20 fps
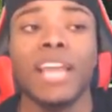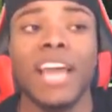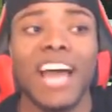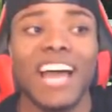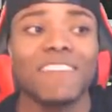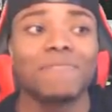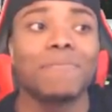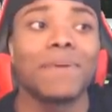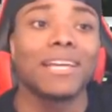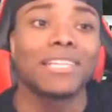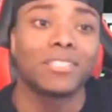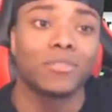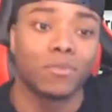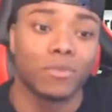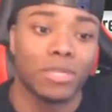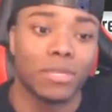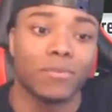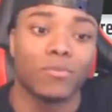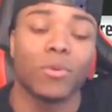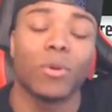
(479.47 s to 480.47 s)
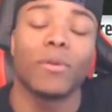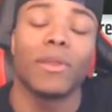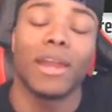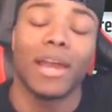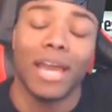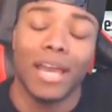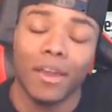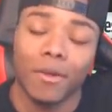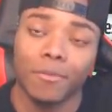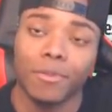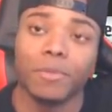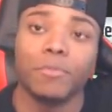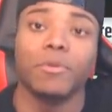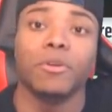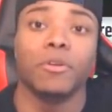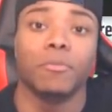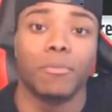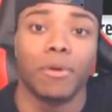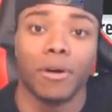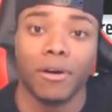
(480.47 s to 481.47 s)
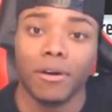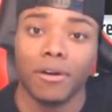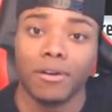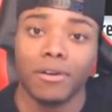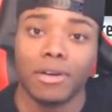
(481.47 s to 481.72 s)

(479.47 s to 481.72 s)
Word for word: halfback sweep will not help you move the ball.